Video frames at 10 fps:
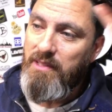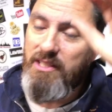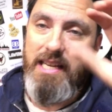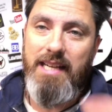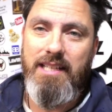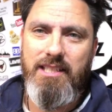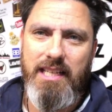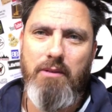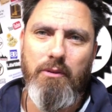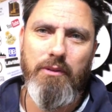sanding
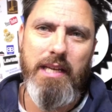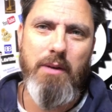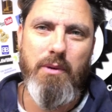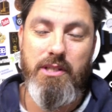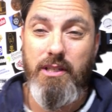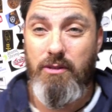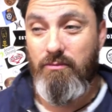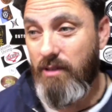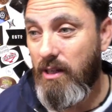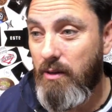sealer on there, which is,
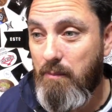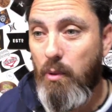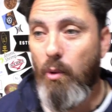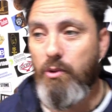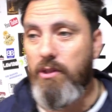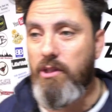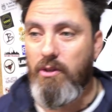you know, important.